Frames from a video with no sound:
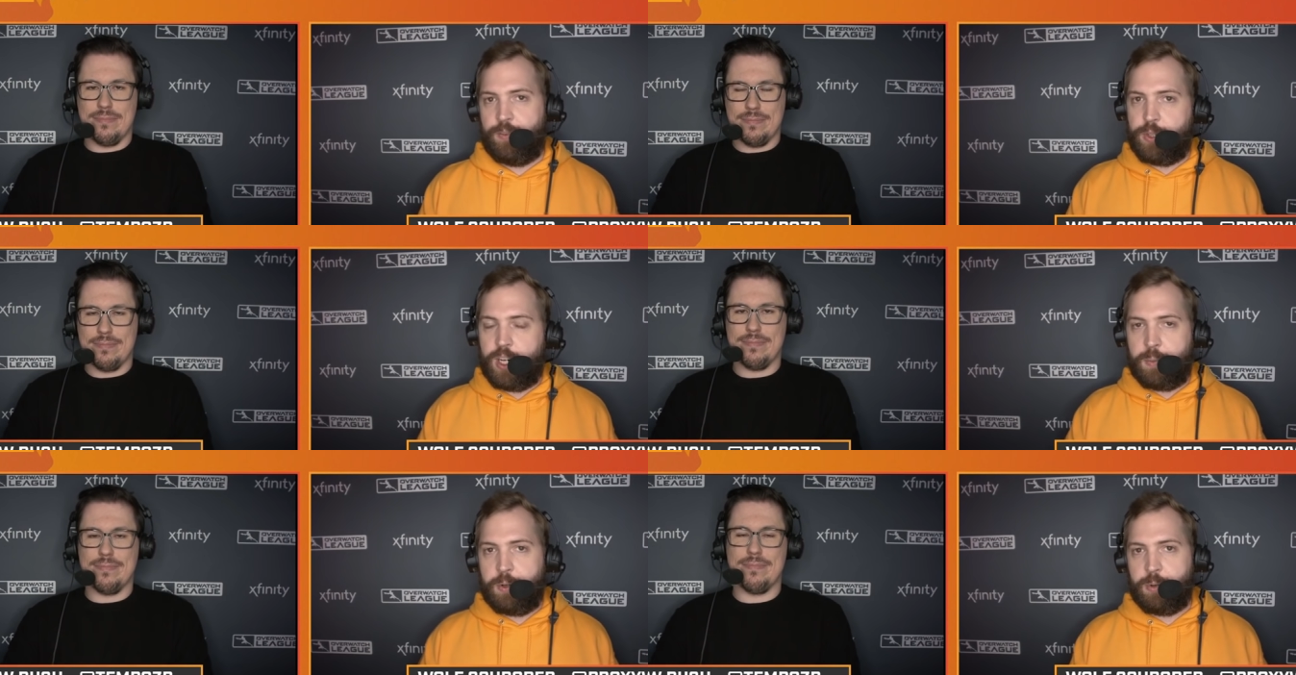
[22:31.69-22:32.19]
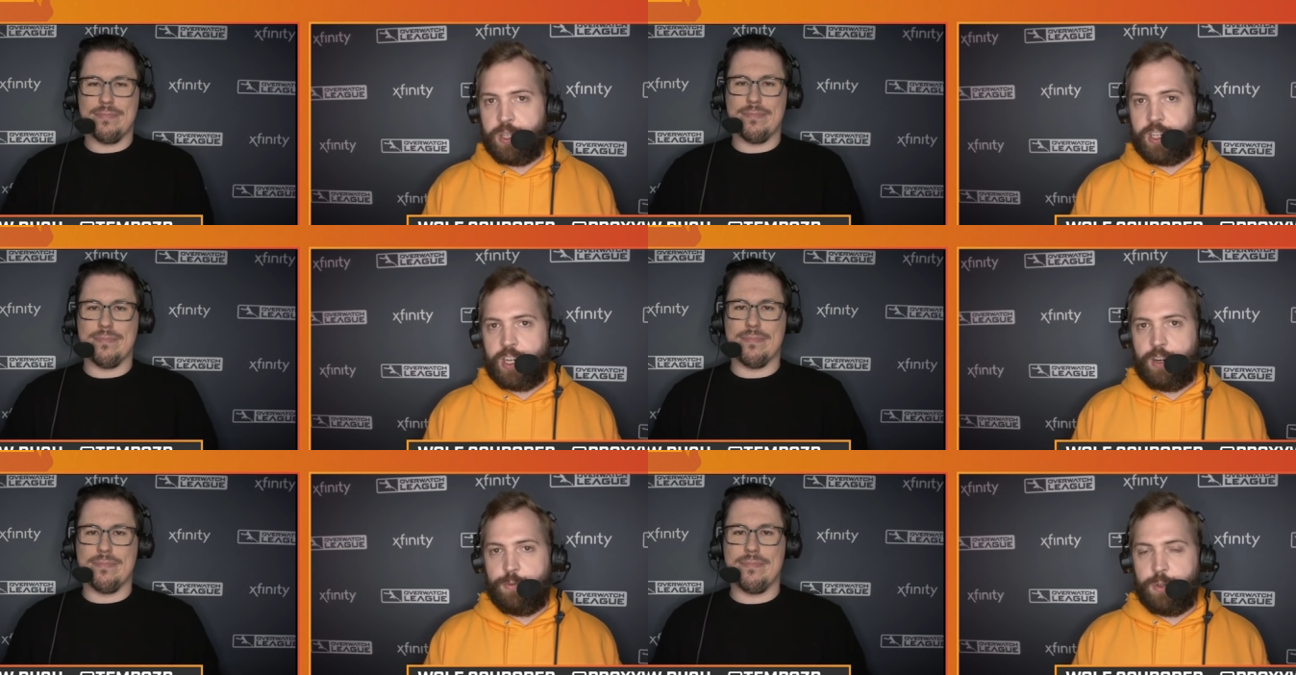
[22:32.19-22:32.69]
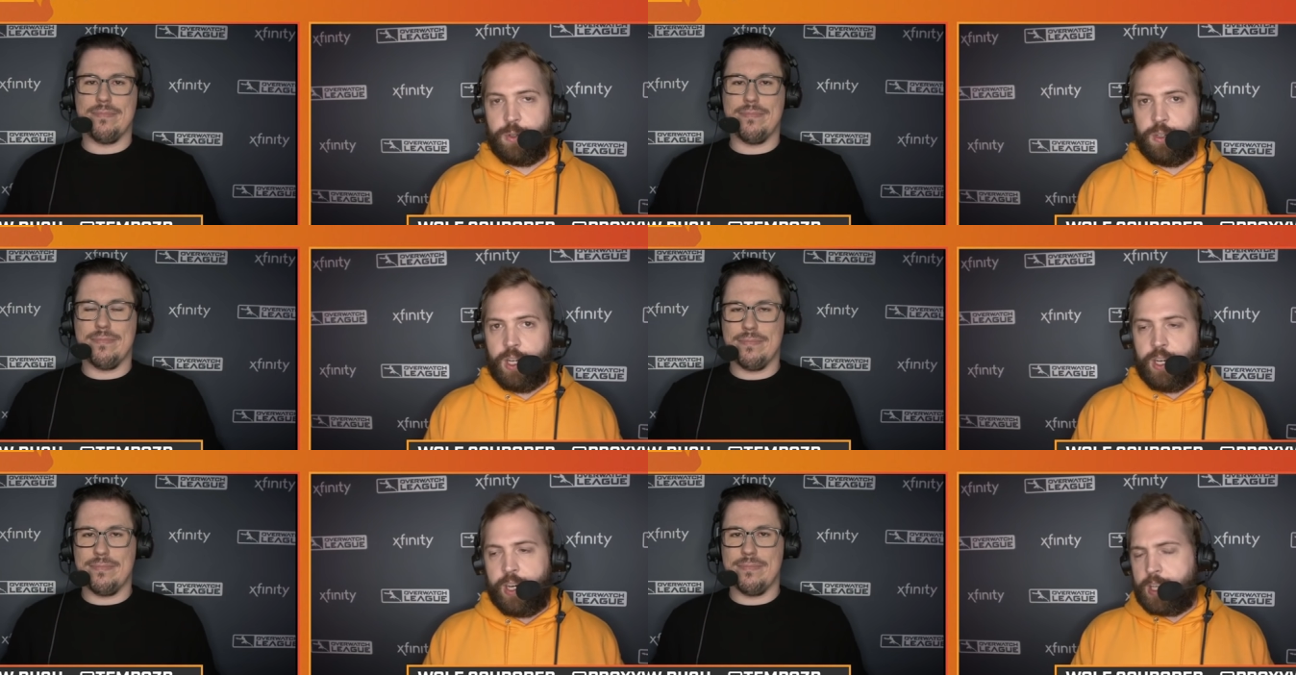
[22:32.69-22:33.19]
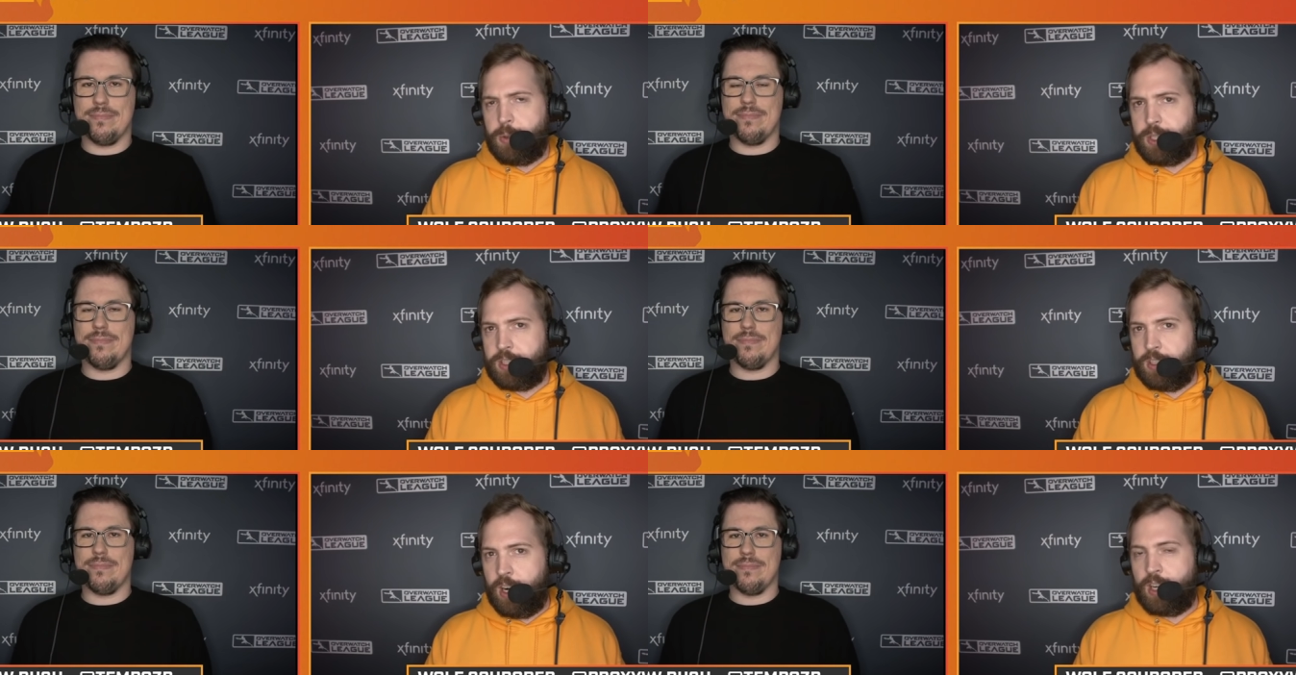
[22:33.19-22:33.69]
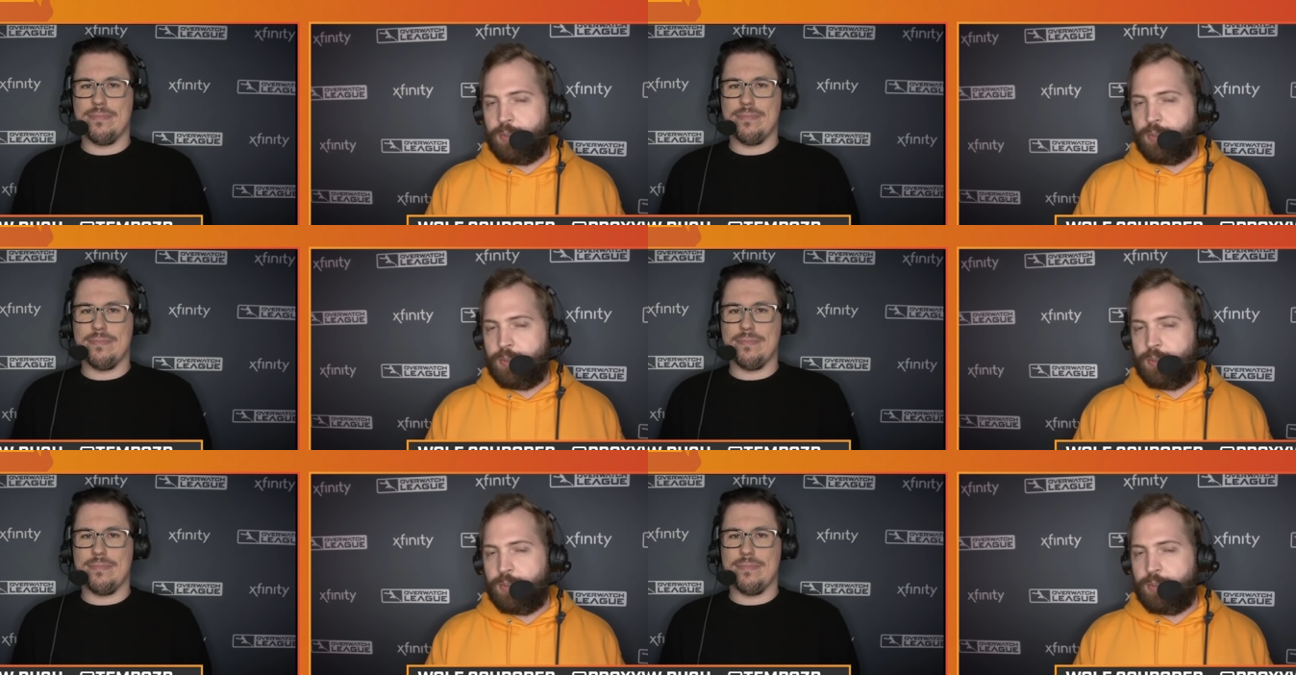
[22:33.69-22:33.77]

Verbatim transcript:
Speaker 1: Yeah, you've got to be really careful. Echo is